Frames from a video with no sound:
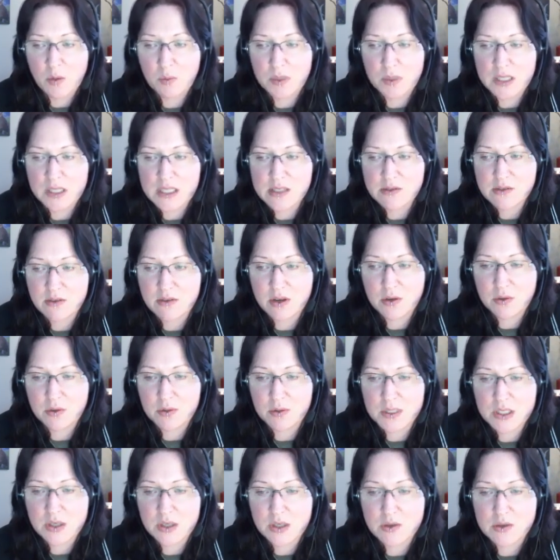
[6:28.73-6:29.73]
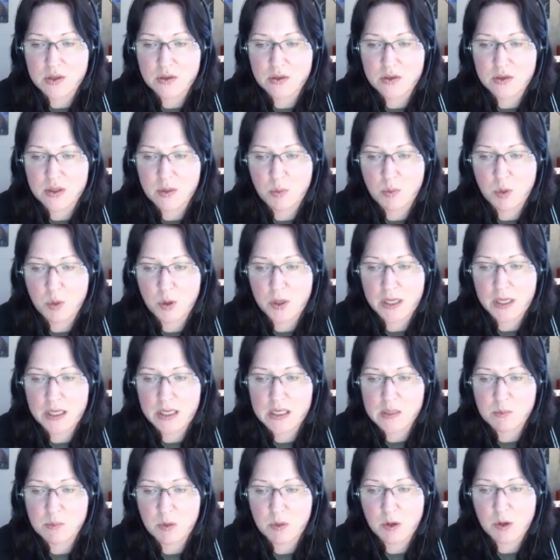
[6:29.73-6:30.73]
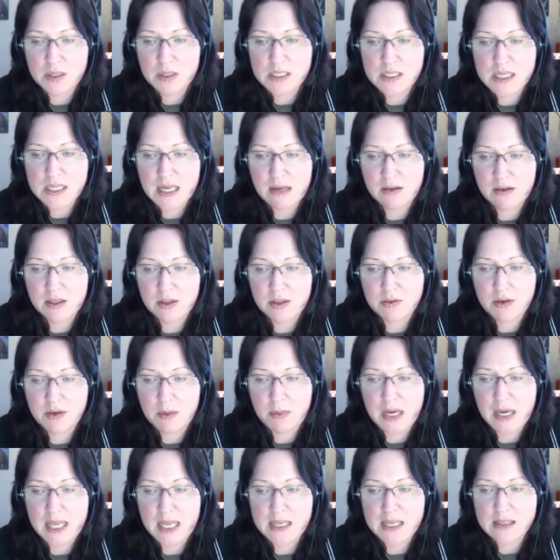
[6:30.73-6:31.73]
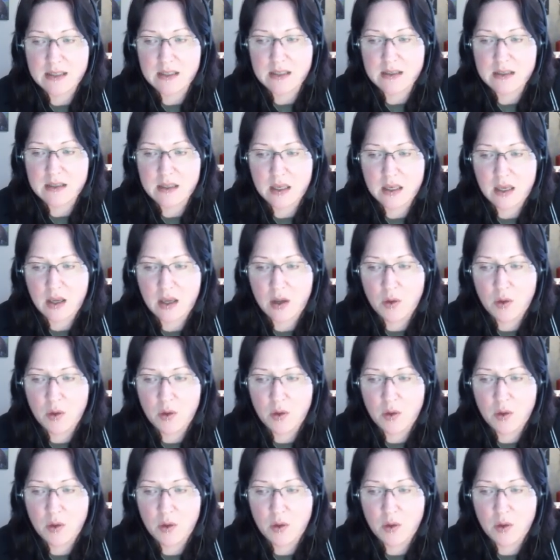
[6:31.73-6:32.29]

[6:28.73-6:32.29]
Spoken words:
But this road, which goes under the Boyne, is broken down in three places.